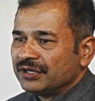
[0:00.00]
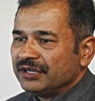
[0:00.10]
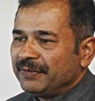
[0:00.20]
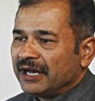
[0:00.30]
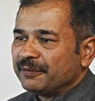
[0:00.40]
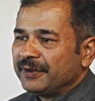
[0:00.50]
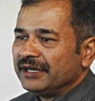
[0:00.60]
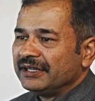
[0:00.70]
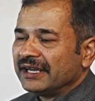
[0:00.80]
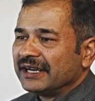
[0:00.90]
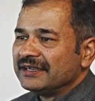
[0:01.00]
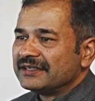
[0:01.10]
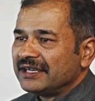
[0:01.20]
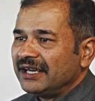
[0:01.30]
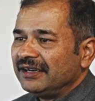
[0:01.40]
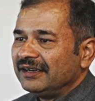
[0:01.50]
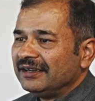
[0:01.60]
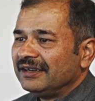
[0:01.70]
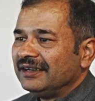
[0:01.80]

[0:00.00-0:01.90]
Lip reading: environment, they can tell